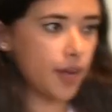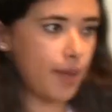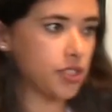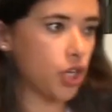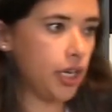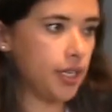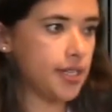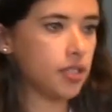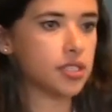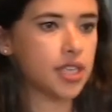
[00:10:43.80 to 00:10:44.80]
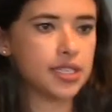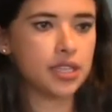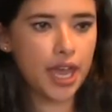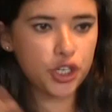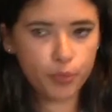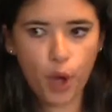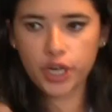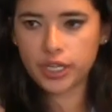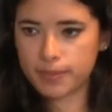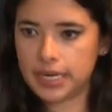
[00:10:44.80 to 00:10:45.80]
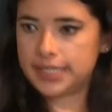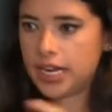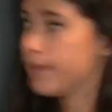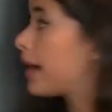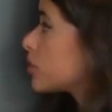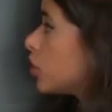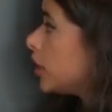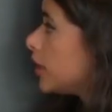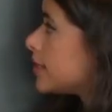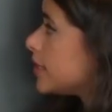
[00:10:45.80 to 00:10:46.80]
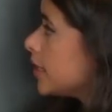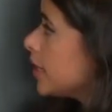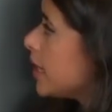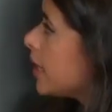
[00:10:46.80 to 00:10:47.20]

masculinity to study the hegemonic military masculinity